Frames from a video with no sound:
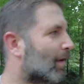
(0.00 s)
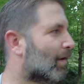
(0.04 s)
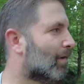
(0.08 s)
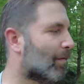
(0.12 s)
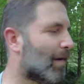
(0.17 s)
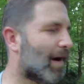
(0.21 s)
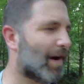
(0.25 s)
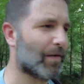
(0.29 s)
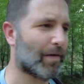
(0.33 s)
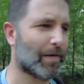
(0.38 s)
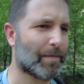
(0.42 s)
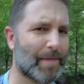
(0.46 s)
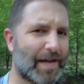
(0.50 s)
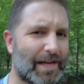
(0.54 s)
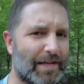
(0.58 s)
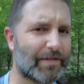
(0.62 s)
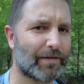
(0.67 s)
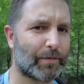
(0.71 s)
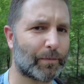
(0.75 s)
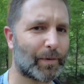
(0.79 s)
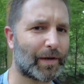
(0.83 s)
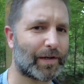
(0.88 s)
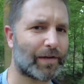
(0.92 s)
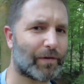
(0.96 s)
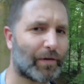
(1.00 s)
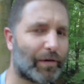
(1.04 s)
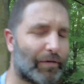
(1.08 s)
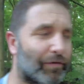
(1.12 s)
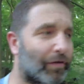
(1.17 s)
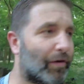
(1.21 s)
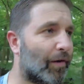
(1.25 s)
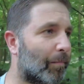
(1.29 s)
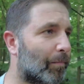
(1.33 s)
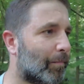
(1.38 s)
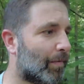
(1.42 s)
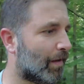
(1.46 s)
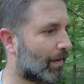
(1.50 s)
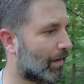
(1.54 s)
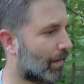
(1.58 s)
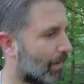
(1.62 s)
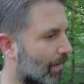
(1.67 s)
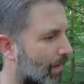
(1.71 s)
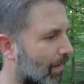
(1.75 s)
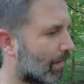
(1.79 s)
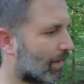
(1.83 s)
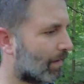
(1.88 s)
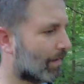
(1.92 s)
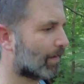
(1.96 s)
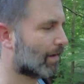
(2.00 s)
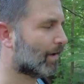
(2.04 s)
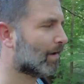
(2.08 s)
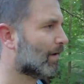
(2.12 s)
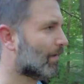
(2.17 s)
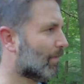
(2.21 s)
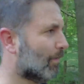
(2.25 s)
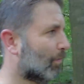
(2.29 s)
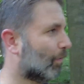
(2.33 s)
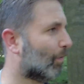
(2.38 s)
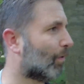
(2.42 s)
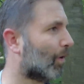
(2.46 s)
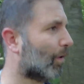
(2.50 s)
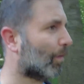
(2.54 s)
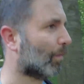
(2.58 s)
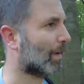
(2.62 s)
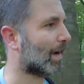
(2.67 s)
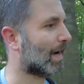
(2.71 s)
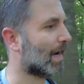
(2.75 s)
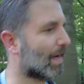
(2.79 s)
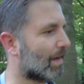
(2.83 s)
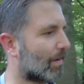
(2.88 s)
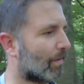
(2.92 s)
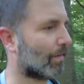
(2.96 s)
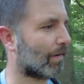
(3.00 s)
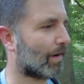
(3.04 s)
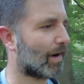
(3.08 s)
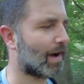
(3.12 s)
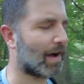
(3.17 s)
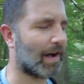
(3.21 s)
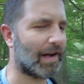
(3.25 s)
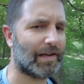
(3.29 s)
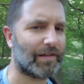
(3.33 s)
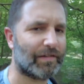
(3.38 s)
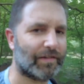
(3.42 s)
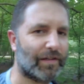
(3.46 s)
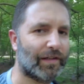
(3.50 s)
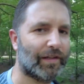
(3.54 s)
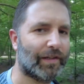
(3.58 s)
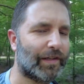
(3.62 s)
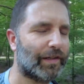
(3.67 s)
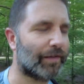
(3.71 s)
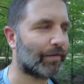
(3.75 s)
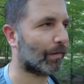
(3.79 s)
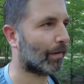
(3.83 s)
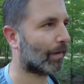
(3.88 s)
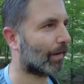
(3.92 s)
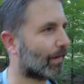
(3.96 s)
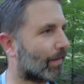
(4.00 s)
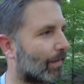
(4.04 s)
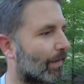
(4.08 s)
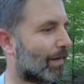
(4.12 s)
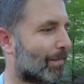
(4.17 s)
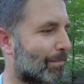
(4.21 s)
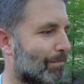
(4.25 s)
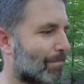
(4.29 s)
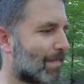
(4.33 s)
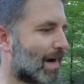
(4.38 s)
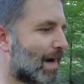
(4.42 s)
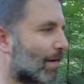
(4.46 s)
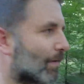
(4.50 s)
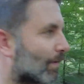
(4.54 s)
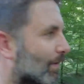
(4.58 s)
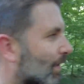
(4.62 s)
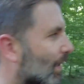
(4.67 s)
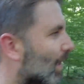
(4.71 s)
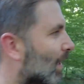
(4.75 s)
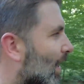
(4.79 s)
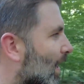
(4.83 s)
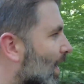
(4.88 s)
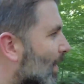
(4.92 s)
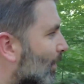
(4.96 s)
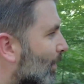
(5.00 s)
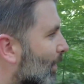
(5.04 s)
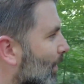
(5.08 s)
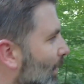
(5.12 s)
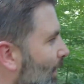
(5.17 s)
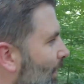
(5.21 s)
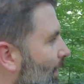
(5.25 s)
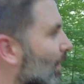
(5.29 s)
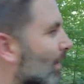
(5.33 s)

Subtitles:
wow, imagine when you're from Norway or Iceland or America or